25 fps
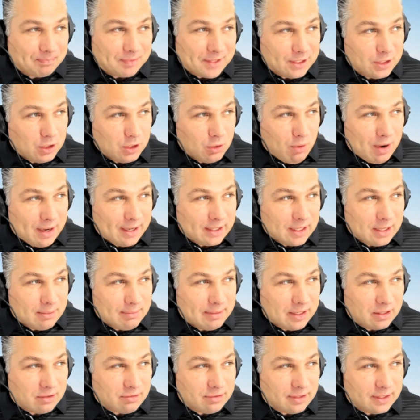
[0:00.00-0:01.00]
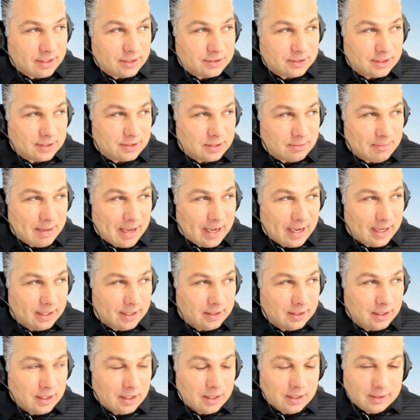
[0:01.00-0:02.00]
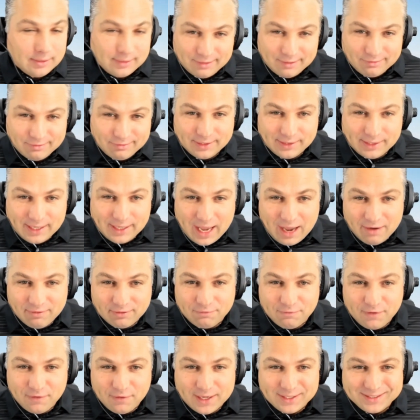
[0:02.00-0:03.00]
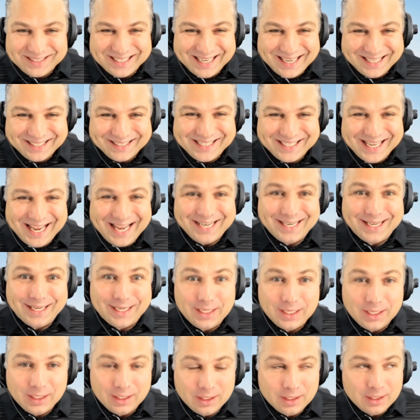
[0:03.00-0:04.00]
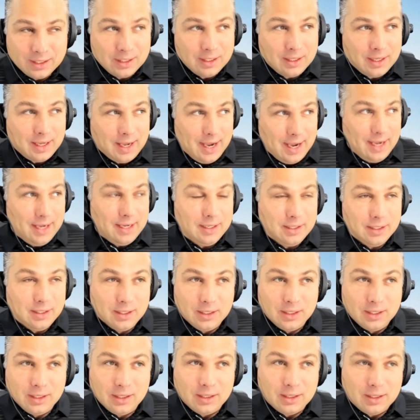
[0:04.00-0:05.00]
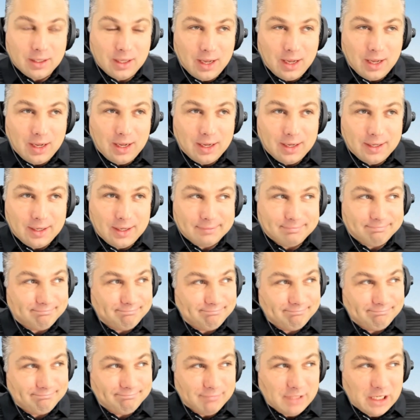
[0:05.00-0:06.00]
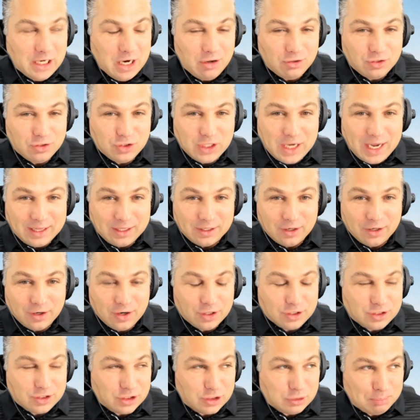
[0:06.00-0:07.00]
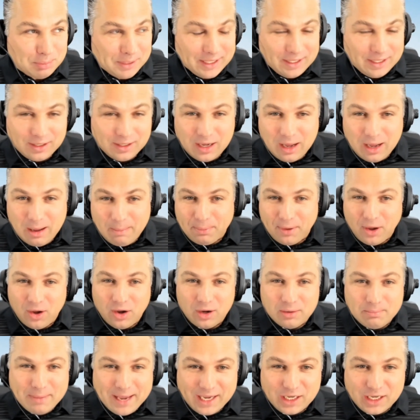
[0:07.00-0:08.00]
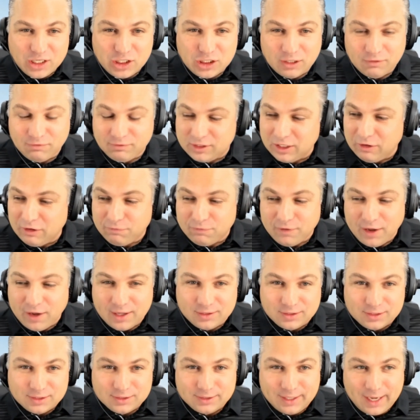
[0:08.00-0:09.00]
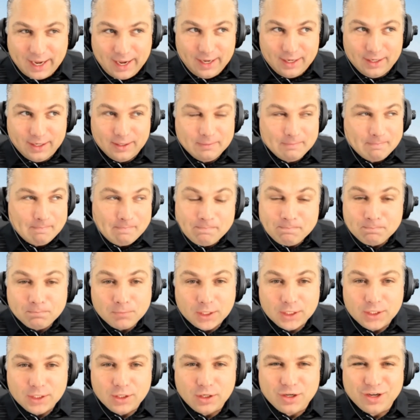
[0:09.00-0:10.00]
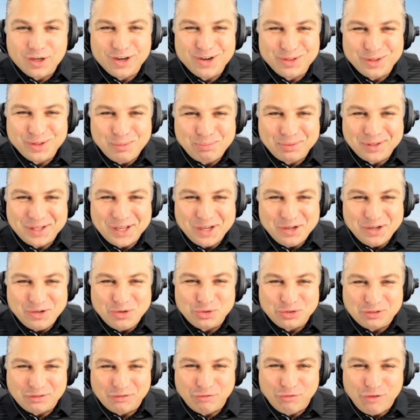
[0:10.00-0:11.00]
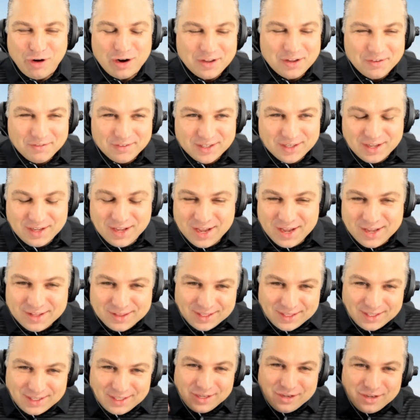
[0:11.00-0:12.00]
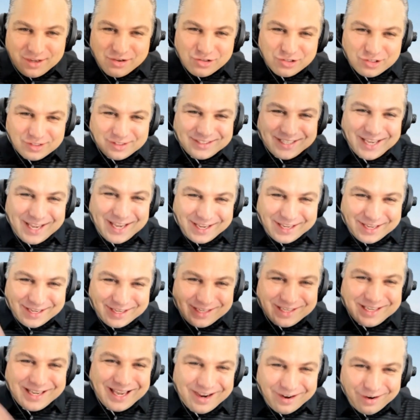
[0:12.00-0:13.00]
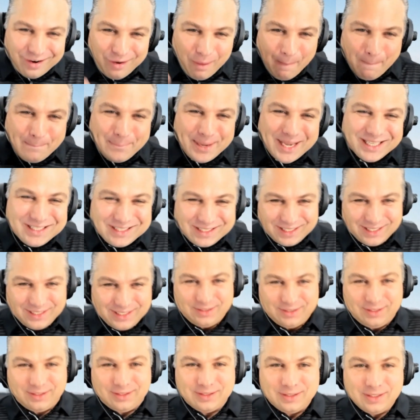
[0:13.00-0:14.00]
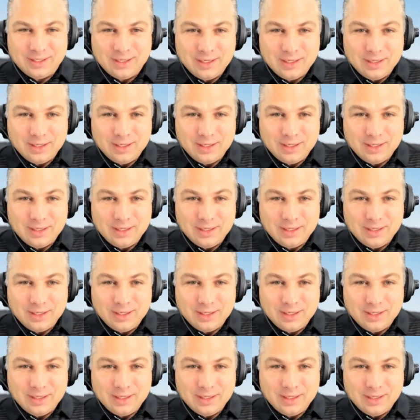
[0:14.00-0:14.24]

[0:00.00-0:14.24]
you want to give me the criticism? Hey, they really haven't faced a contender. Hey, uh, you know, Jalen Hurts is beating up on makeshift defenses. Hey, you can only play who's in front of you. The Eagles are taking care of business